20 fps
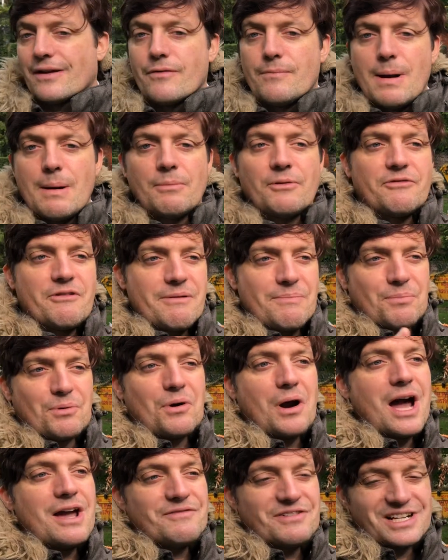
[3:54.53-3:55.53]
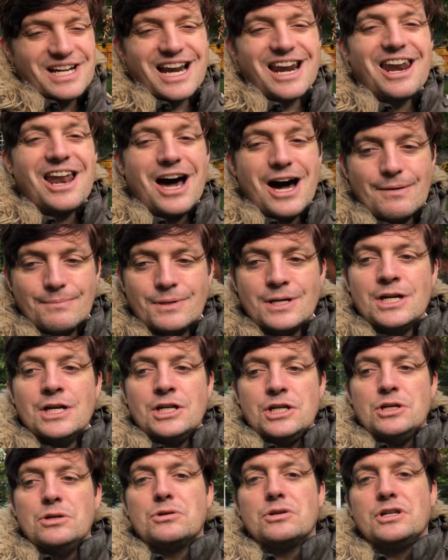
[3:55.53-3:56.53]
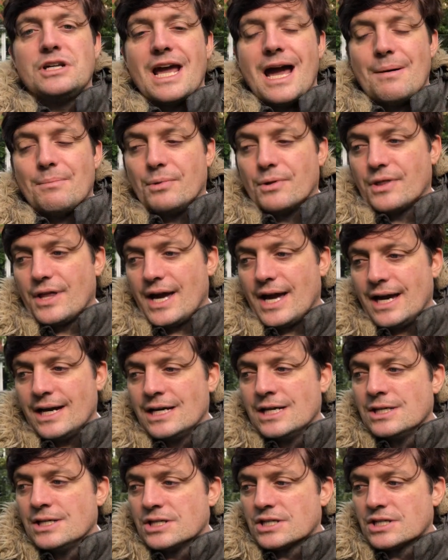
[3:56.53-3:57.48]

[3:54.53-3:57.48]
If you're a member of a private club, you could gamble there.